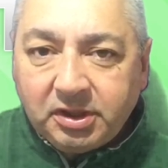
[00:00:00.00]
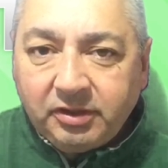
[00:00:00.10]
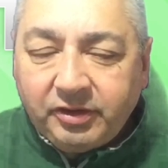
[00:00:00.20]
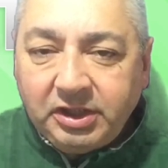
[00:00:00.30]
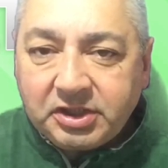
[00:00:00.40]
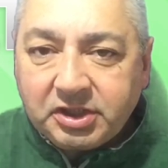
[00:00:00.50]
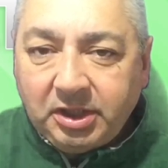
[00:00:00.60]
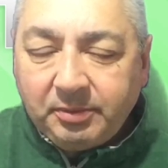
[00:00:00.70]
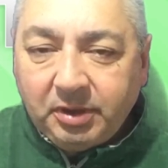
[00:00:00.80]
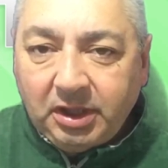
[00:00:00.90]
and Three
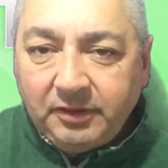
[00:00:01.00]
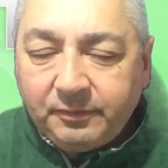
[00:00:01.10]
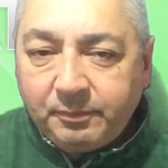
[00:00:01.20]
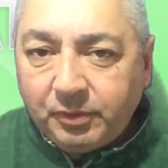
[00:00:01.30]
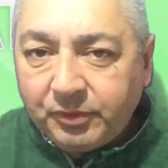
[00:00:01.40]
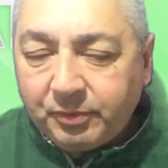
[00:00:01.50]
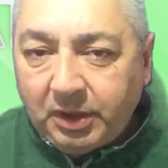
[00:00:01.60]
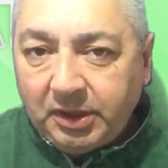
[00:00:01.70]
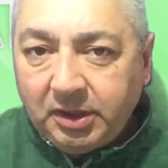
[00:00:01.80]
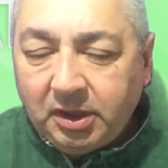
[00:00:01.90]
Stripe Life both
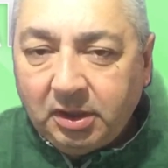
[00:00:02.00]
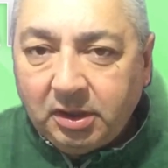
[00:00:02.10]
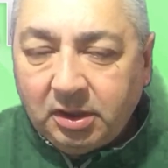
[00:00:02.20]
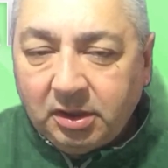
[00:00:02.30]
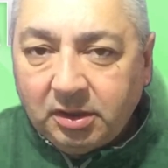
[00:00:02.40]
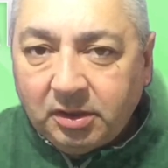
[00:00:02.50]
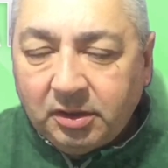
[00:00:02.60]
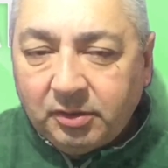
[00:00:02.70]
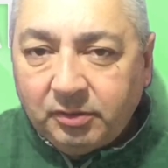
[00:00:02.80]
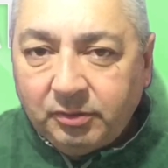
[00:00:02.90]
won
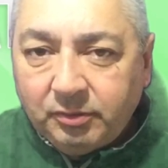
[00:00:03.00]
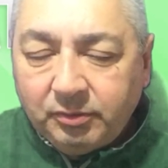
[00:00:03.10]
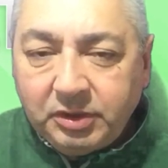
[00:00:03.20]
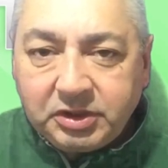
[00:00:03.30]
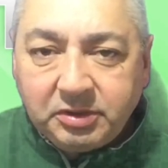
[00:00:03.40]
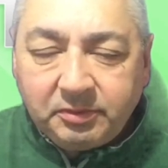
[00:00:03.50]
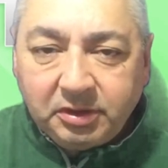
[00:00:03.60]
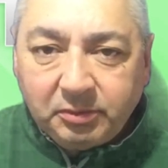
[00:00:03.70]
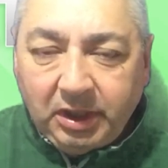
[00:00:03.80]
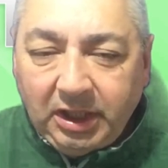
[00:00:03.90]
reasonably
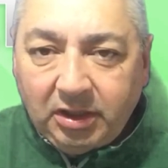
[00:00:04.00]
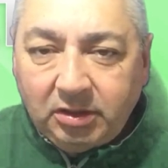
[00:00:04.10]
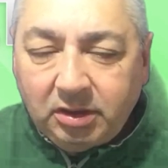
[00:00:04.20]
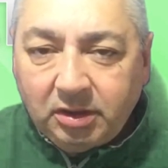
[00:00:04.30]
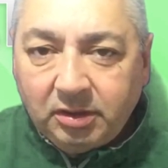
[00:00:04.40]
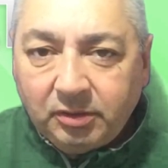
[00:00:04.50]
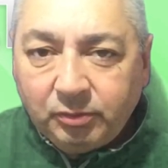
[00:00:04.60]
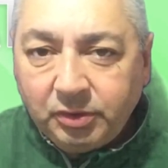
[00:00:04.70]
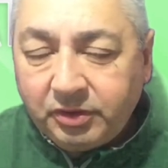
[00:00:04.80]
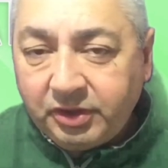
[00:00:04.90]
well.
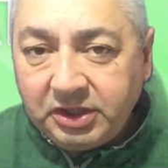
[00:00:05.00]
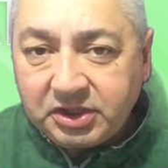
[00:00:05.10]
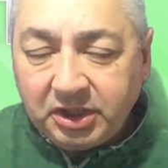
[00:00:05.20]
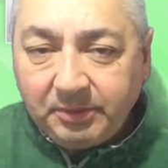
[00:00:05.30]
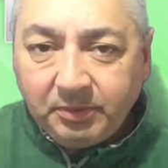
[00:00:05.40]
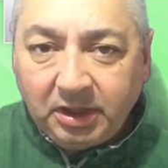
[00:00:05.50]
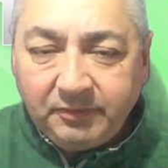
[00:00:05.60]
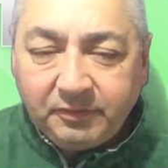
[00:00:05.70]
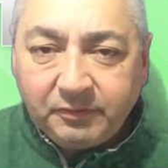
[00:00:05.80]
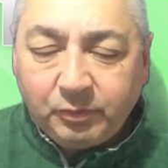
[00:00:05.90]
Would Three Stripe Life
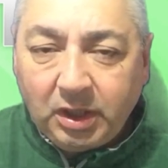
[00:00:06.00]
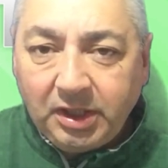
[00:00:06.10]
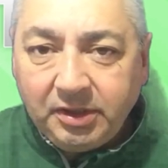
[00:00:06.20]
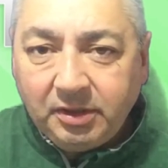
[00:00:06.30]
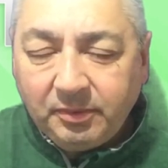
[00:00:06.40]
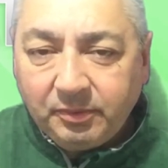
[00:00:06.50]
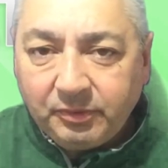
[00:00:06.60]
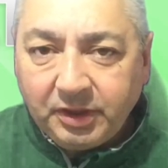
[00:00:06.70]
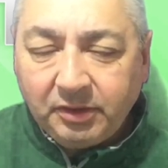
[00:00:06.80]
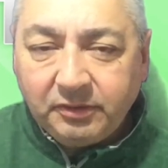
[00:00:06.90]
have won
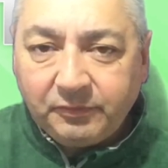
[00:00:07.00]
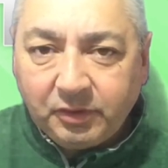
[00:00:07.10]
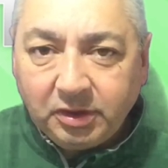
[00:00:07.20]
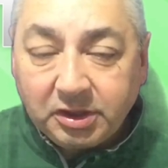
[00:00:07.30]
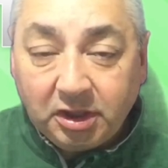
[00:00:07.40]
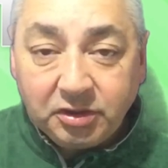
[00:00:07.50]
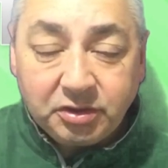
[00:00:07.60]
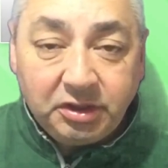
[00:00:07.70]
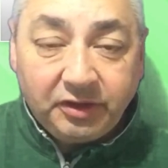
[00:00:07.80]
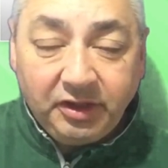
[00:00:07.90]
without the fall of Grand
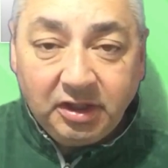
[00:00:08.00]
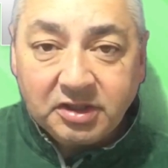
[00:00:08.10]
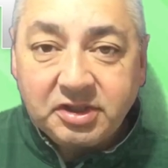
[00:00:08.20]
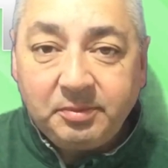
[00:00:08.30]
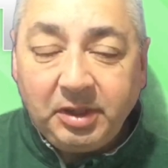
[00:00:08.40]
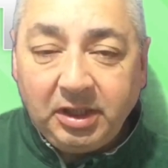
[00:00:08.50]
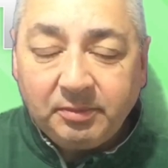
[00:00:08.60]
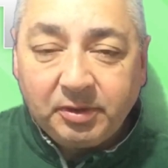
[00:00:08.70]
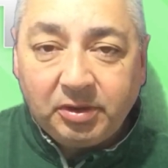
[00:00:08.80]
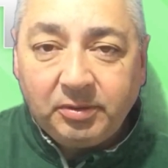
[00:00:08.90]
Jury? I think that's
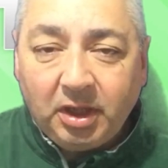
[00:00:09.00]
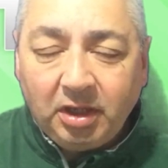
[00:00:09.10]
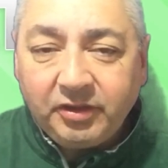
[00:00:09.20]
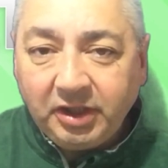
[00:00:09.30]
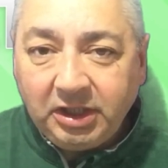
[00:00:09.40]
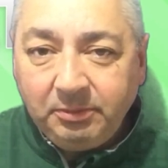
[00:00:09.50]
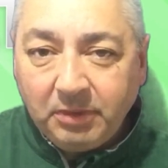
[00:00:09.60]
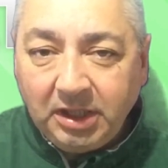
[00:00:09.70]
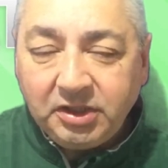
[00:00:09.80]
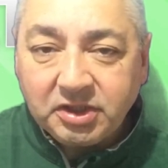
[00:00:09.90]
debatable. I think he
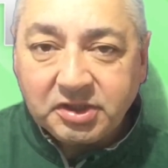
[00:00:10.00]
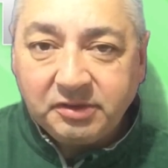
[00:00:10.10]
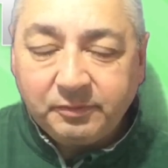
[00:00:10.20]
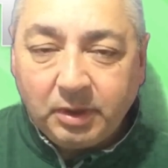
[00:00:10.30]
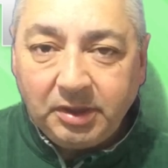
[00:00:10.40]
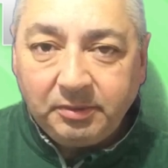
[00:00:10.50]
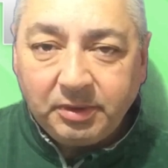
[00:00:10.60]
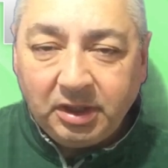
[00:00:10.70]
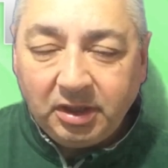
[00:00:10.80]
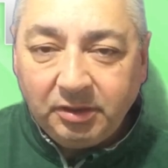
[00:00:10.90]
might just have won,
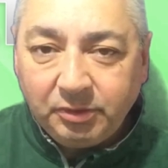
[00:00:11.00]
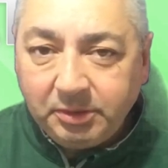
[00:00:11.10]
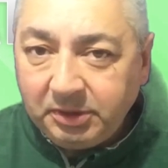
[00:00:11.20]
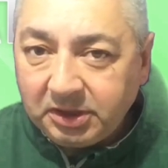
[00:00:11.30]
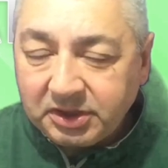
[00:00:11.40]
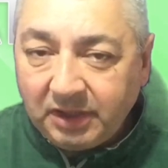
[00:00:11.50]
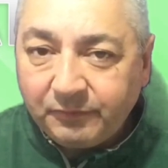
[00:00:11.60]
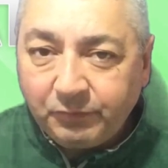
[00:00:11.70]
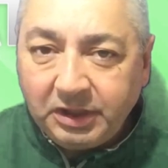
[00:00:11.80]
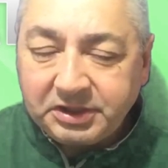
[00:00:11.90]
but it would have been a tough
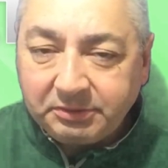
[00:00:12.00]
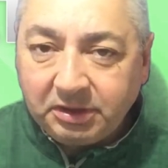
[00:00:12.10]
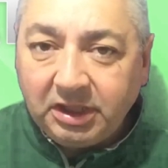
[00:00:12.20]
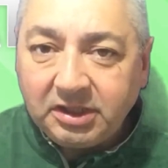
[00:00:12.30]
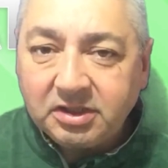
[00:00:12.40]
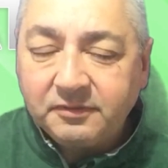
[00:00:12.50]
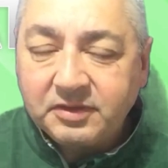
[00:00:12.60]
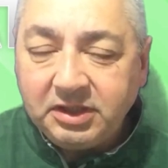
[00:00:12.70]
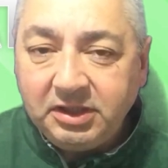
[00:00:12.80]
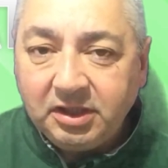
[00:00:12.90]
race. I would have liked to have
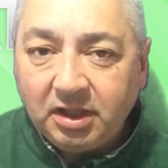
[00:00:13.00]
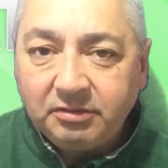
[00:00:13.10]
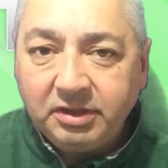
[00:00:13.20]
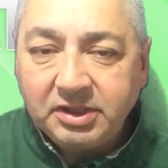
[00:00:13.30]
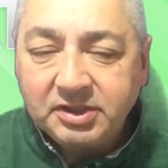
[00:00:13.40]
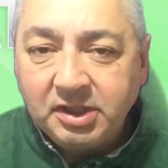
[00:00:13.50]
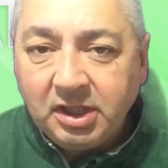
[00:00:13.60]
seen that race